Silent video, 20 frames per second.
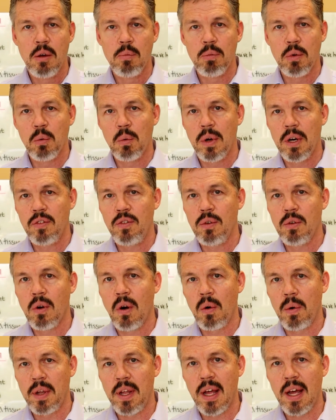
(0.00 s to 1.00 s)
But what if you
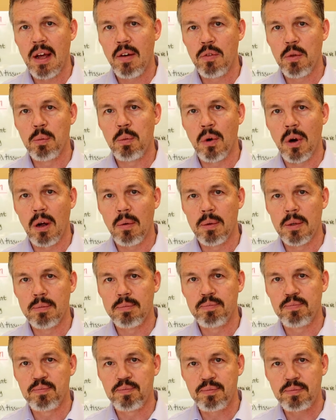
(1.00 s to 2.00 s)
already have the
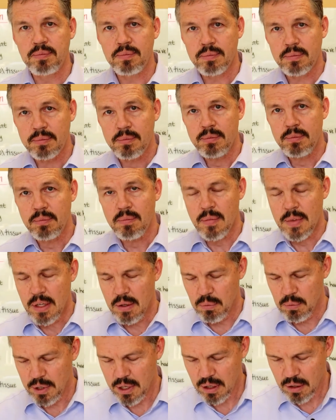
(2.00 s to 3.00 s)
problem?
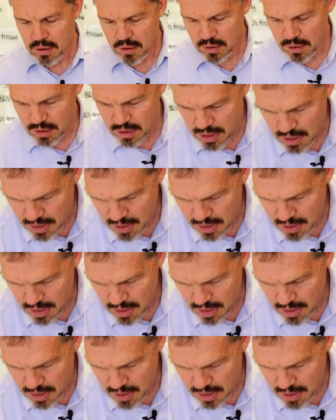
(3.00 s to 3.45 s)
Well,